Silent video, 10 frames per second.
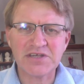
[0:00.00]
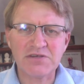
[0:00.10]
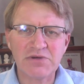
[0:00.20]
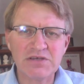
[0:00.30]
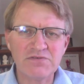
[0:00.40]

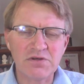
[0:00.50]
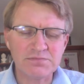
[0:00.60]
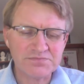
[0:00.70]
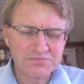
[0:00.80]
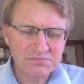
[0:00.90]
away from?
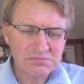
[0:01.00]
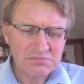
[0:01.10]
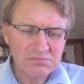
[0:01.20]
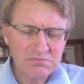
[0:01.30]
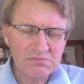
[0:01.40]

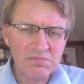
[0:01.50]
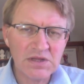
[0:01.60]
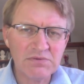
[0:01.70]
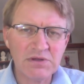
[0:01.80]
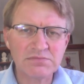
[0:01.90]

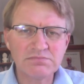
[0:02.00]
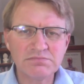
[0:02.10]
Well,